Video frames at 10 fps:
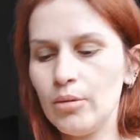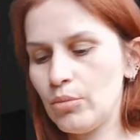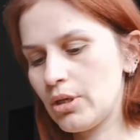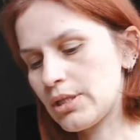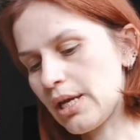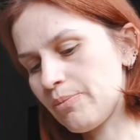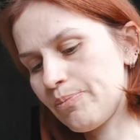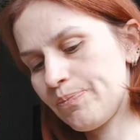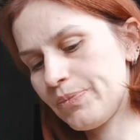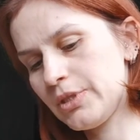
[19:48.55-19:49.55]
because I
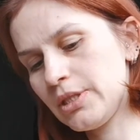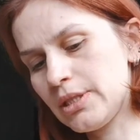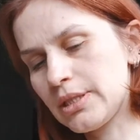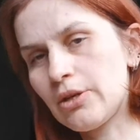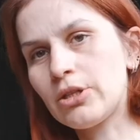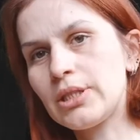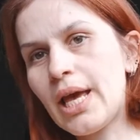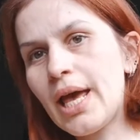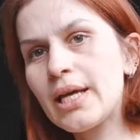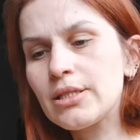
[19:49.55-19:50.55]
didn't got
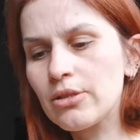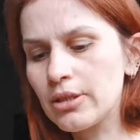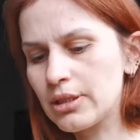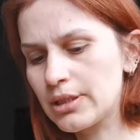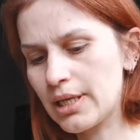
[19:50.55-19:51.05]
hands on it.